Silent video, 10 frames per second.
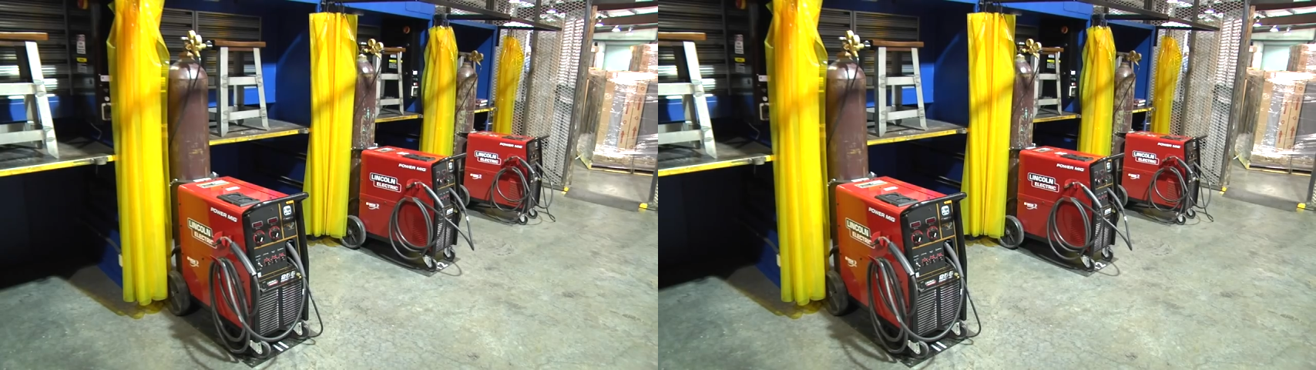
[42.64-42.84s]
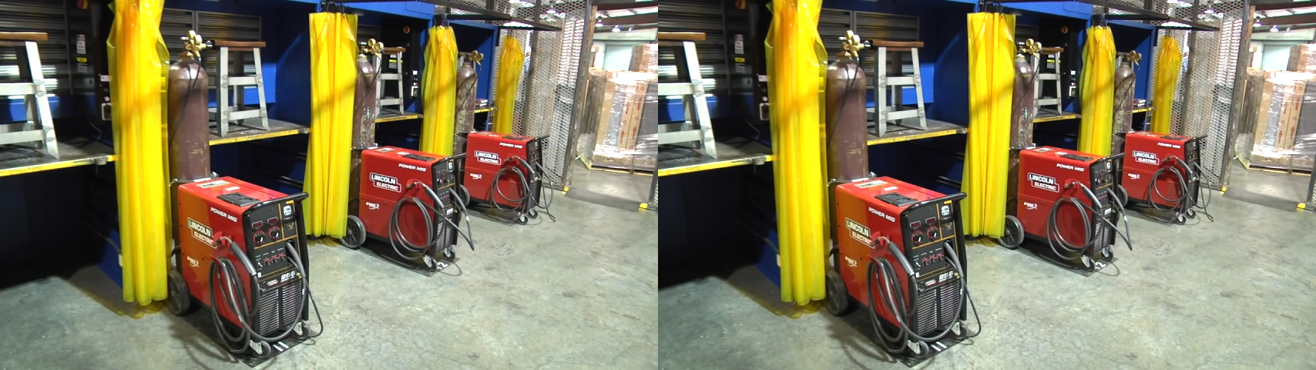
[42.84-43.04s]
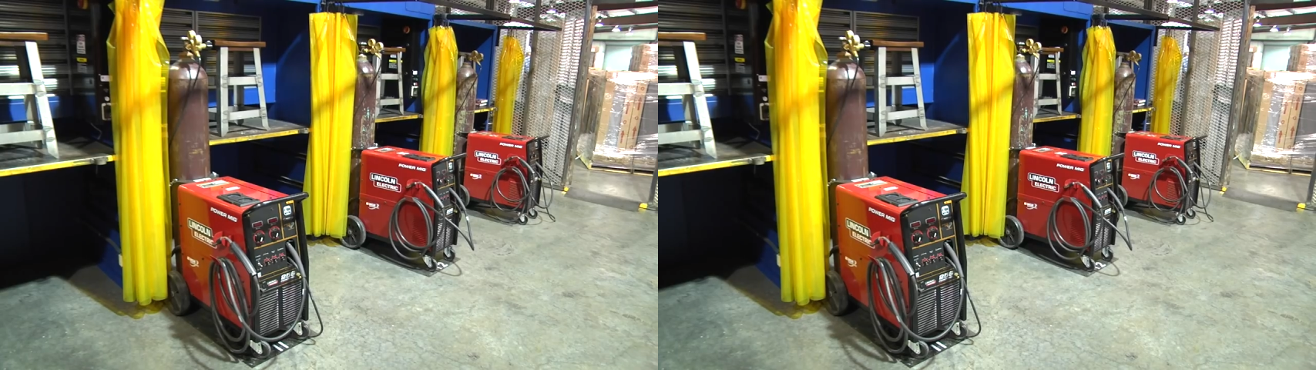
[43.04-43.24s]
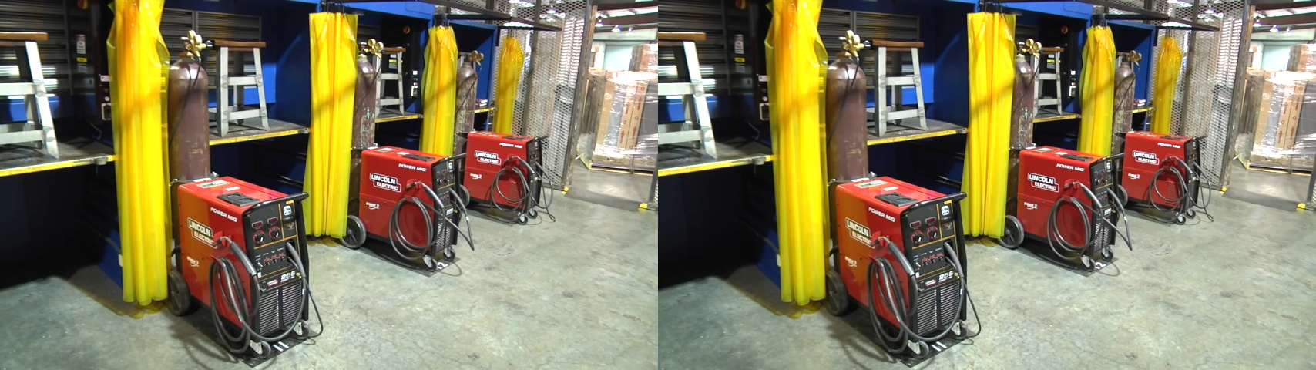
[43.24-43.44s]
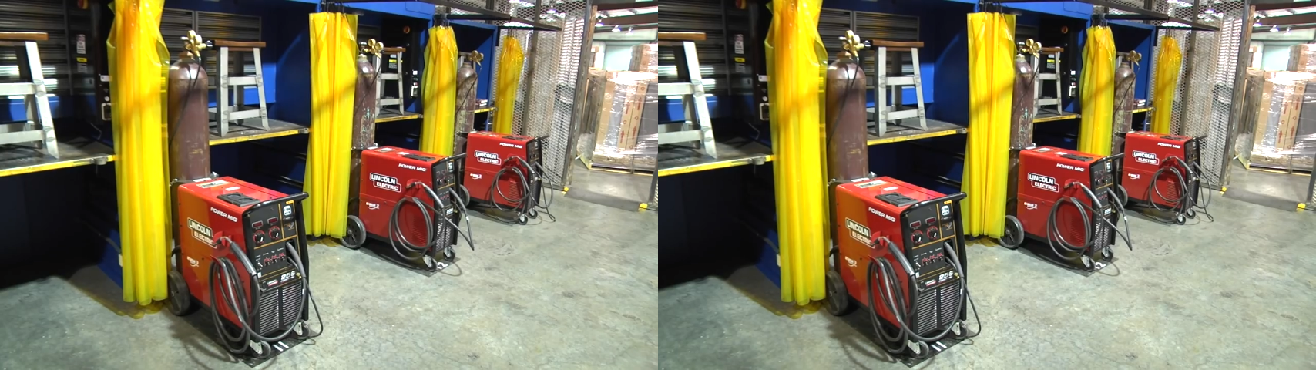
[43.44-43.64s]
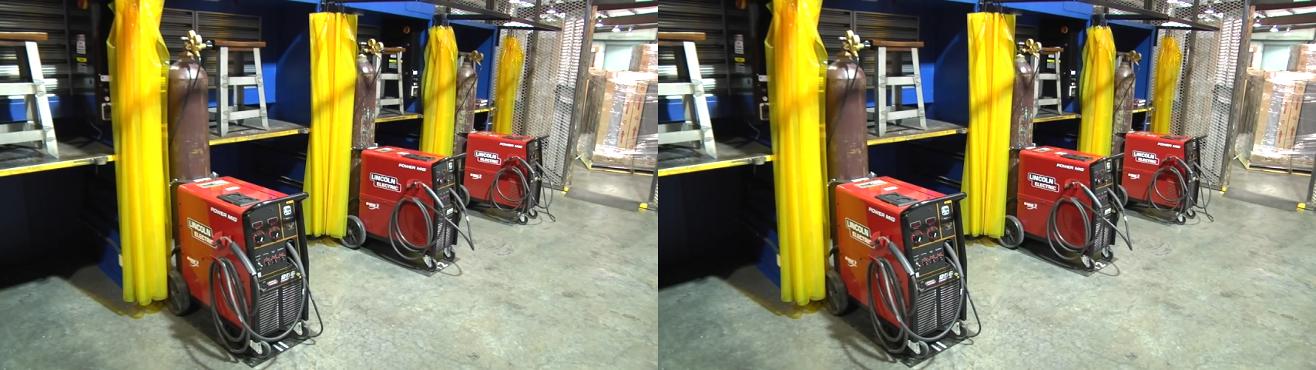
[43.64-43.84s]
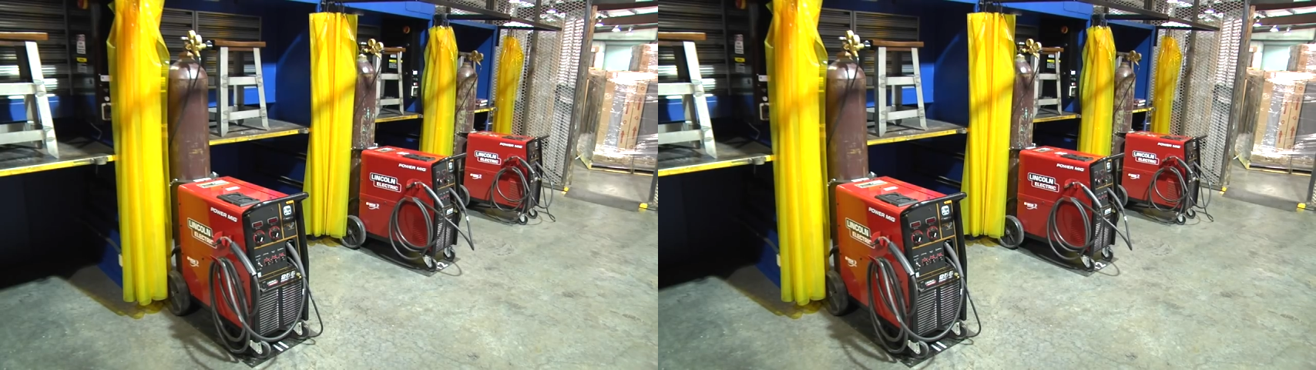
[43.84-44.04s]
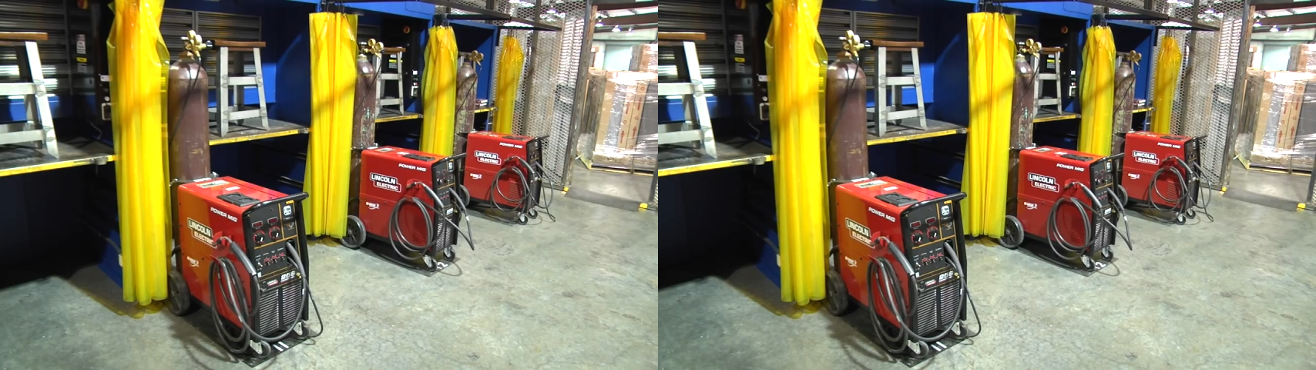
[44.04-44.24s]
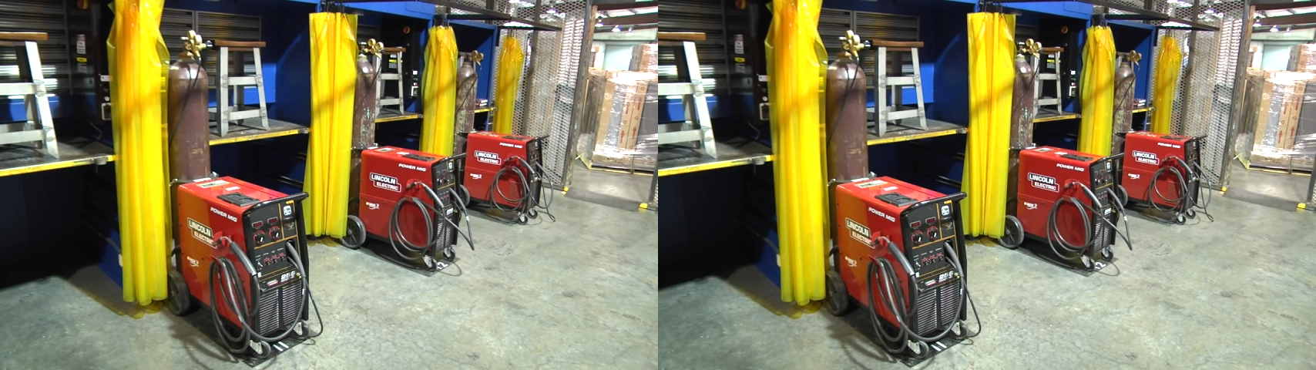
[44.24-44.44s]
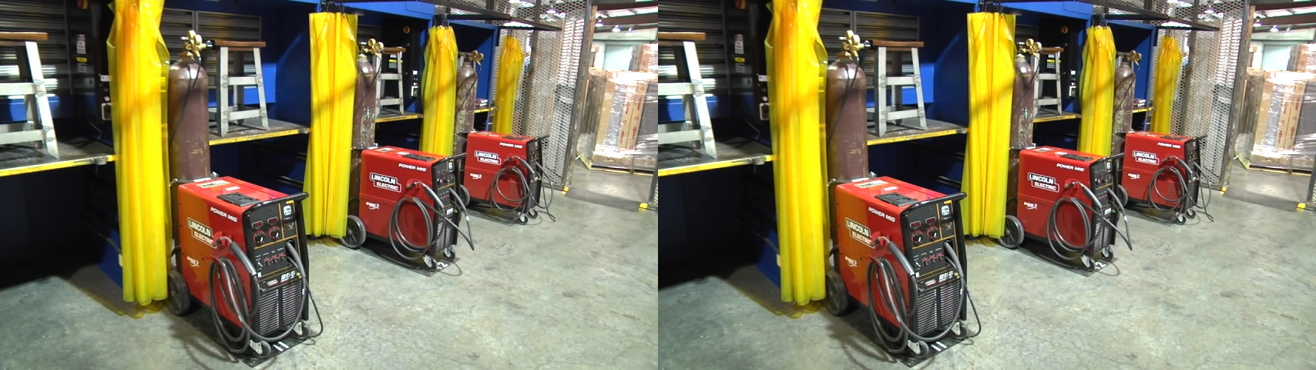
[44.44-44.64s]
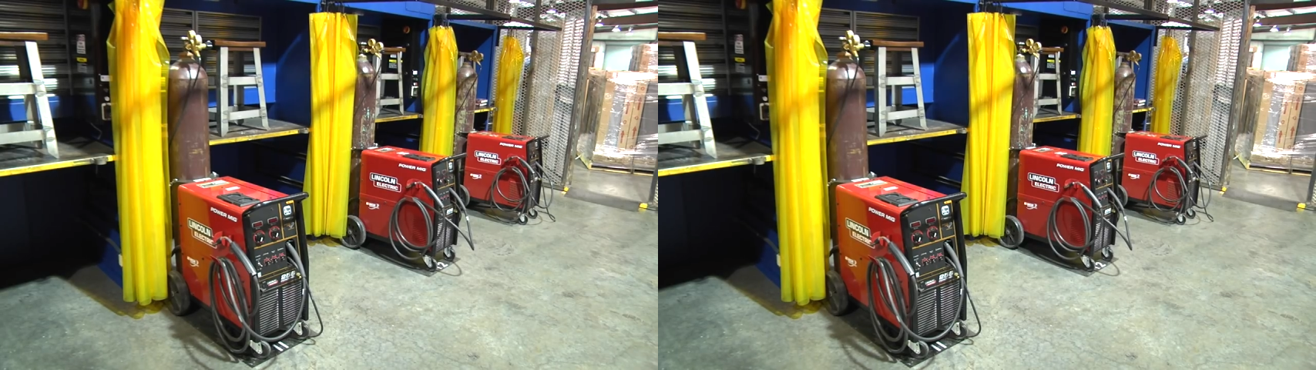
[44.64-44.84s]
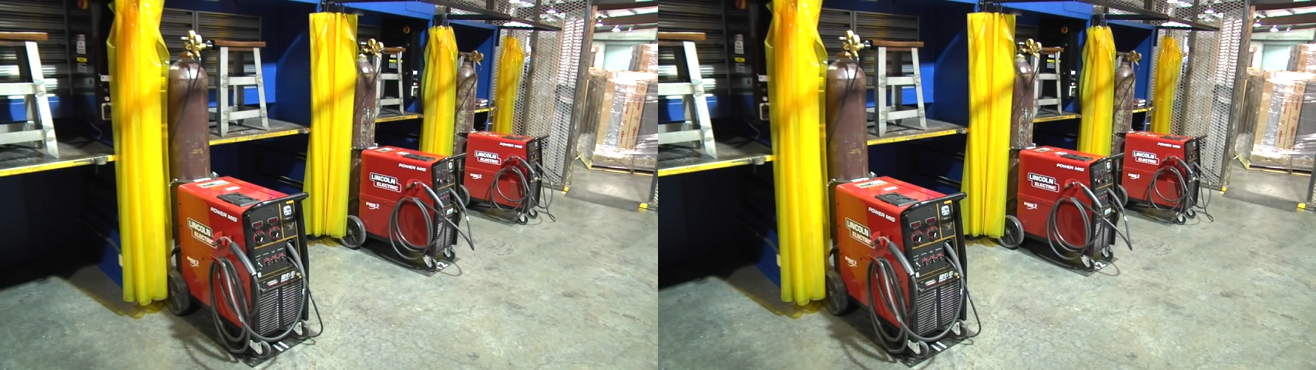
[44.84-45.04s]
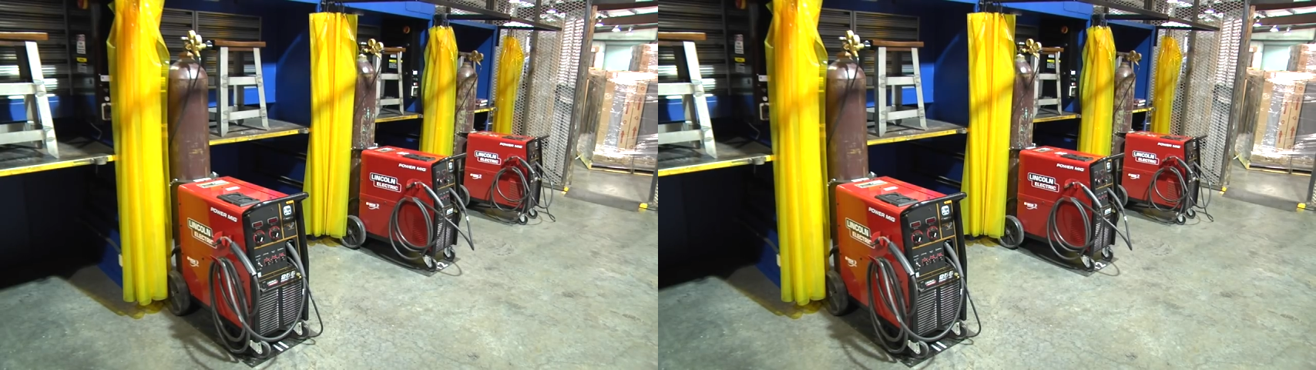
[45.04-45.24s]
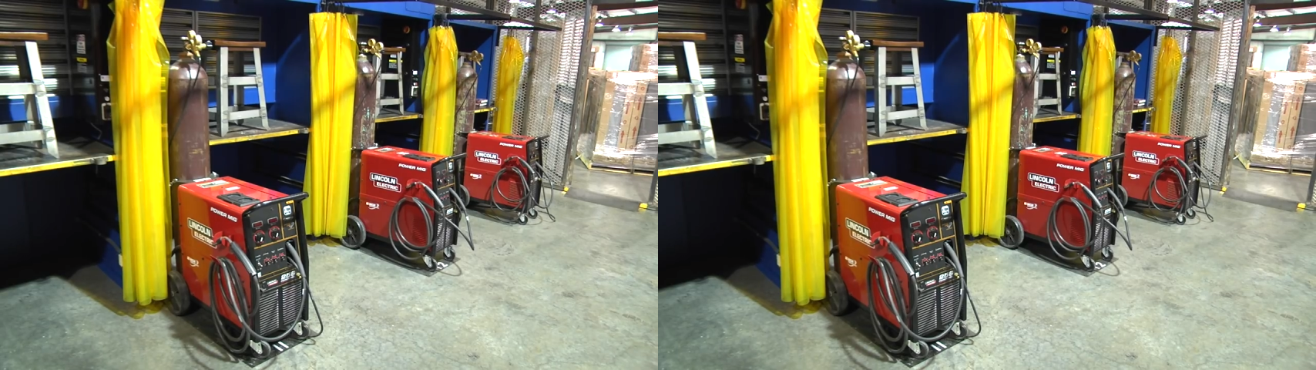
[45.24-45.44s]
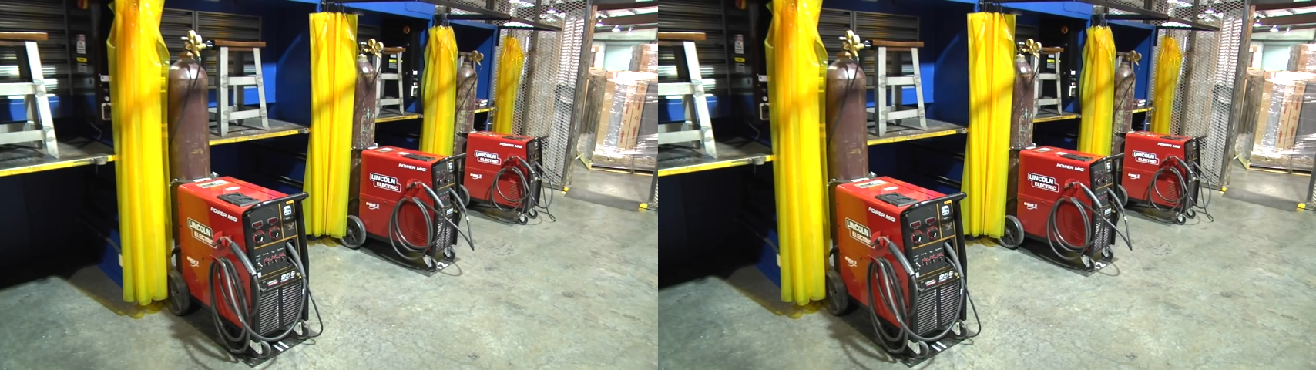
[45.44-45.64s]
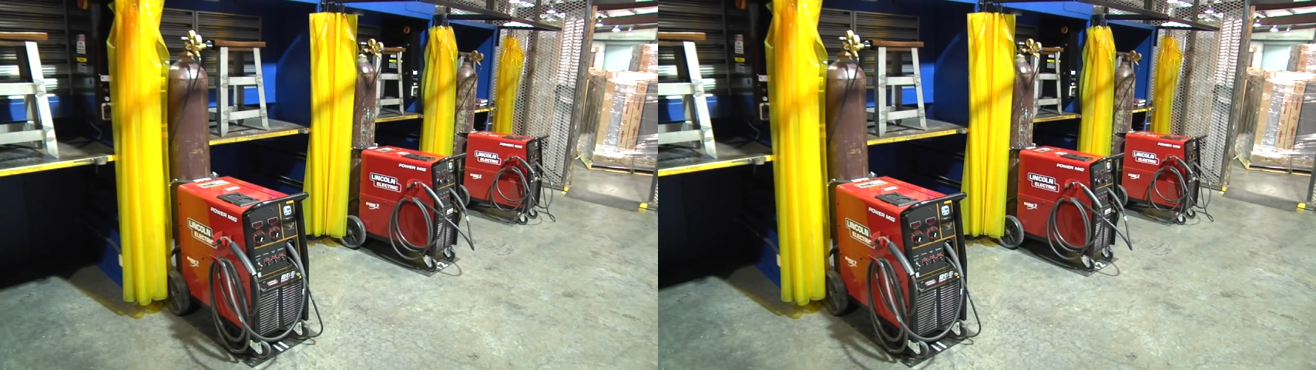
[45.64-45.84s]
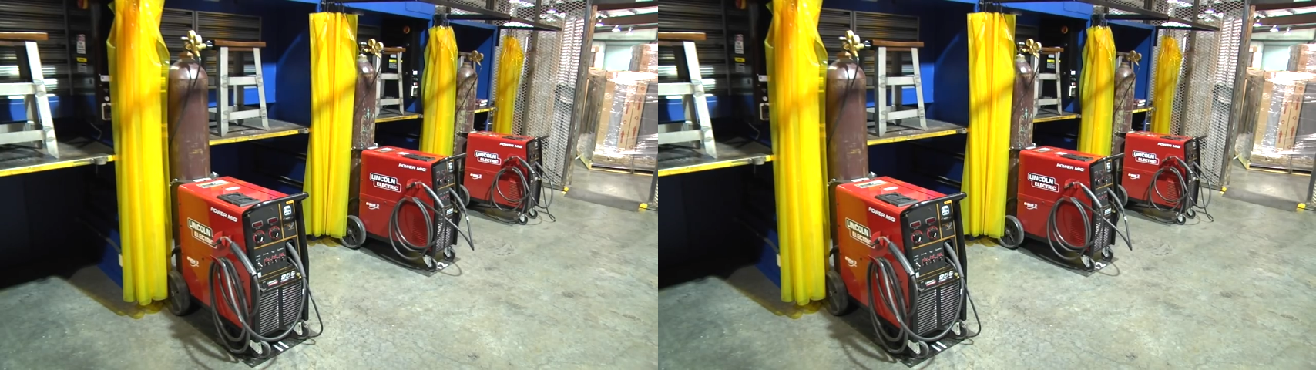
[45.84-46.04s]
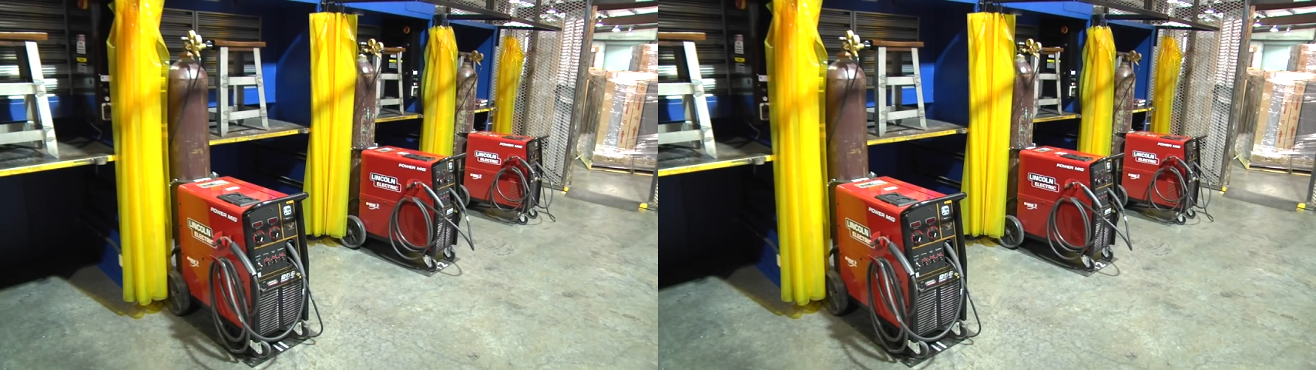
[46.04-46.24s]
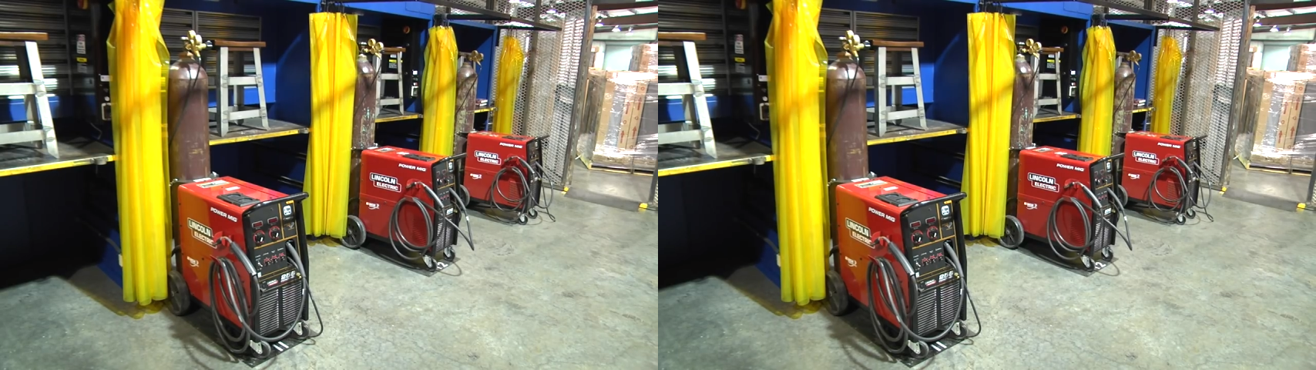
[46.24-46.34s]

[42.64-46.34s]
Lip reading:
[unreadable: no face in view]